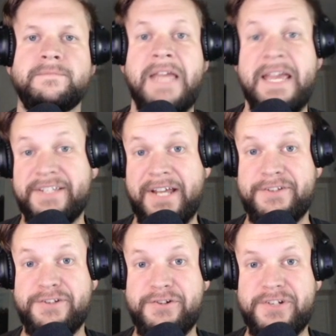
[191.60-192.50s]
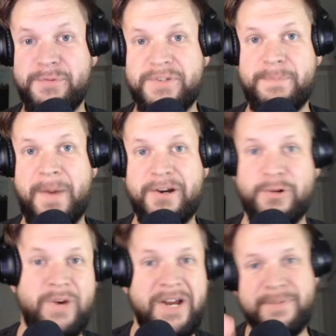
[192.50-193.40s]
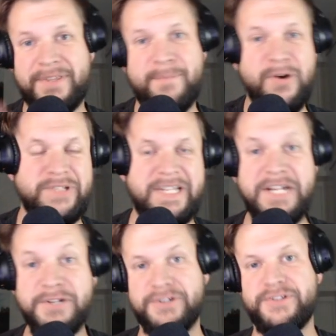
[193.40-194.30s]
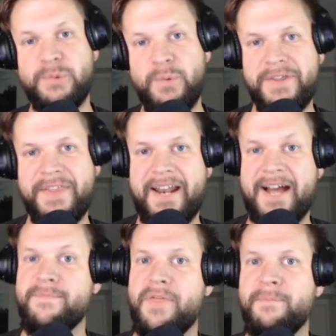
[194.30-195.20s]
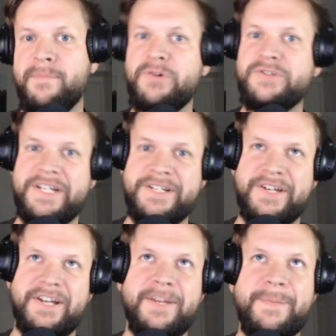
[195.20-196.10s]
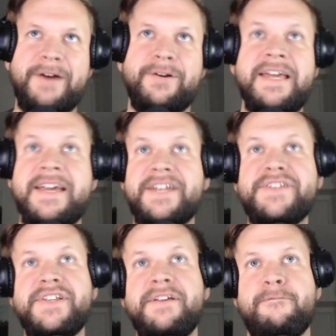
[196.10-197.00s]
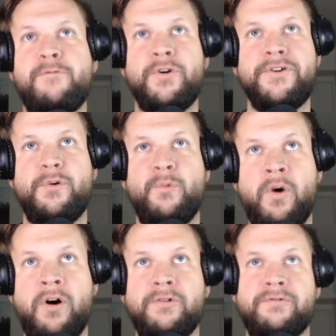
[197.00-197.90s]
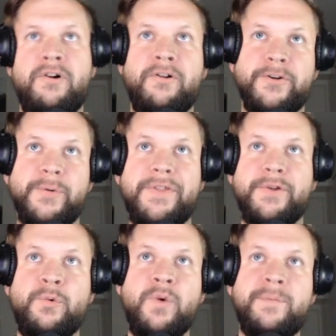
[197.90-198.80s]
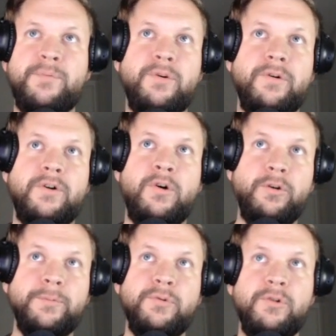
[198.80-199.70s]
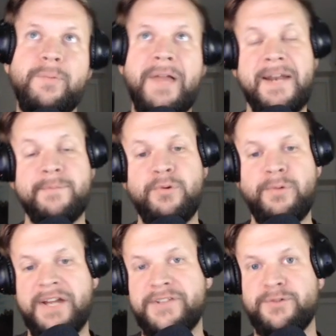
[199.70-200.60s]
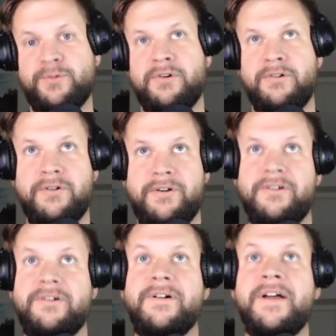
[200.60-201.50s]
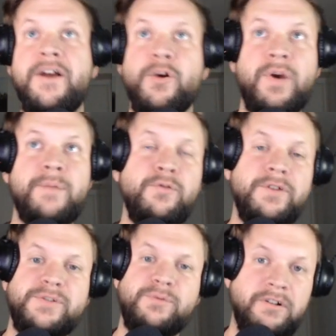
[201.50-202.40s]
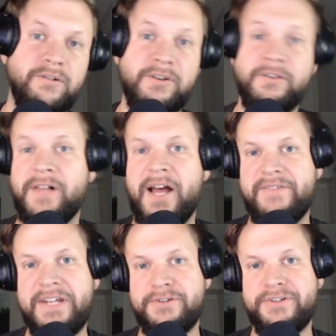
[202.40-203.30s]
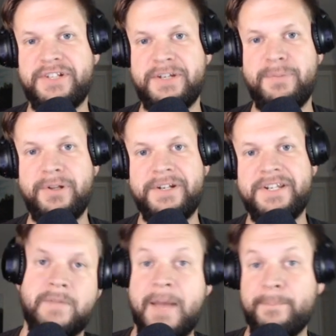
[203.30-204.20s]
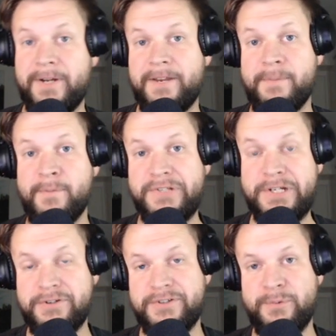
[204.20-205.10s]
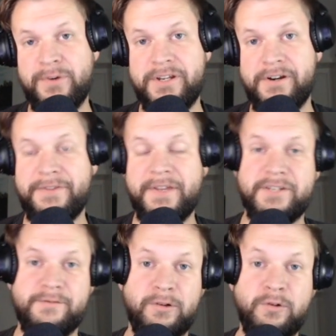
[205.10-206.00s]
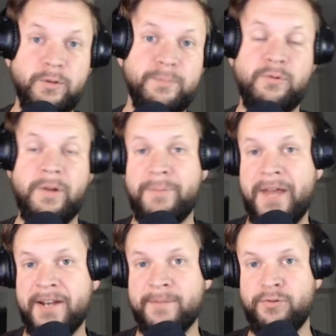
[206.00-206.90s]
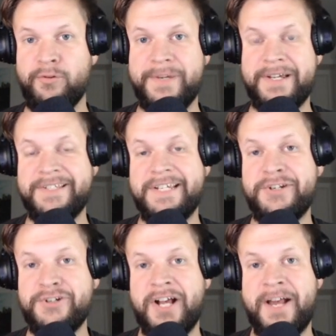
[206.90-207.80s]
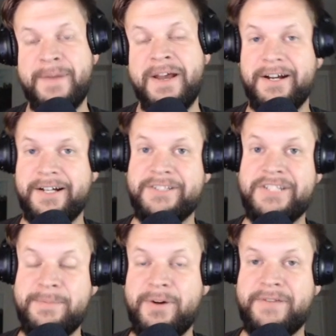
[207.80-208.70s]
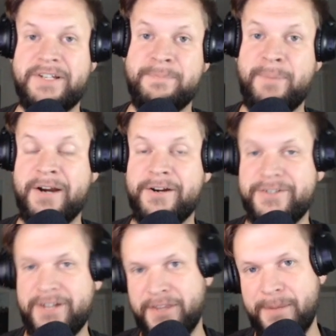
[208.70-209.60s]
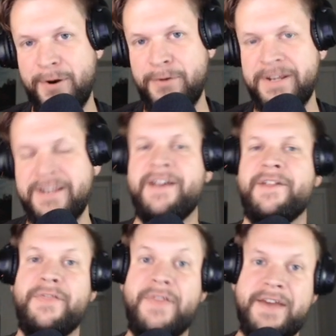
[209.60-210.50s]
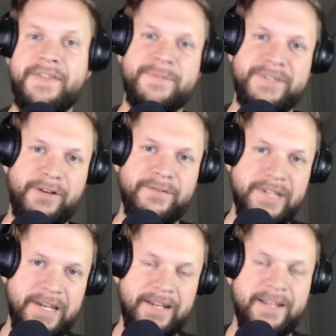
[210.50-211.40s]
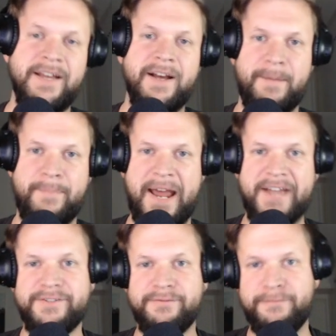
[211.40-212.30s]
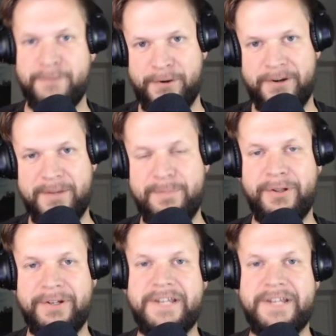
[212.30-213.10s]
He's got a synergy with Spider-Gwen, but the most interesting one that I'm the most excited about is the 4th wall crawler with Gwenpool, Goldpool, Platinum Pool, and Squirrel Girl. Gwenpool and Squirrel Girl have interesting abilities, but the most interesting one here I think is for Goldpool and Platinum Pool because each time a debuff expires on the opponent, they themselves get a passive Fury ability.